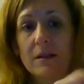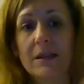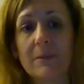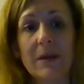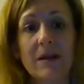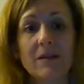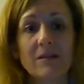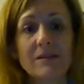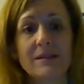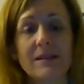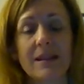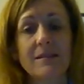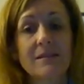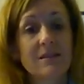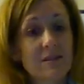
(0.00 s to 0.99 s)
emails
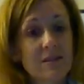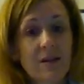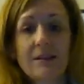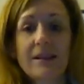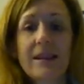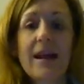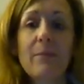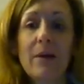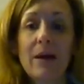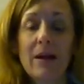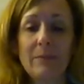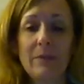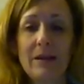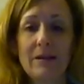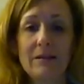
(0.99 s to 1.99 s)
then start that
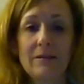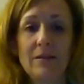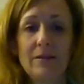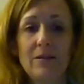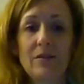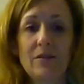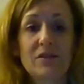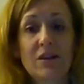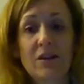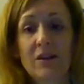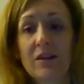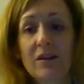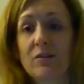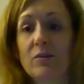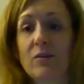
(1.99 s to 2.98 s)
pipeline you know you're
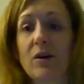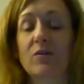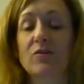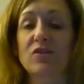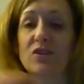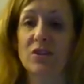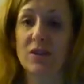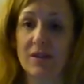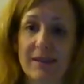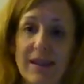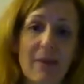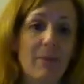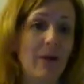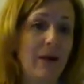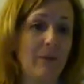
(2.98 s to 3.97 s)
starting new coach start
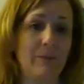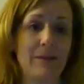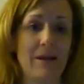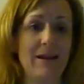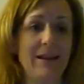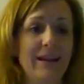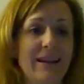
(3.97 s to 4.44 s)
that pipeline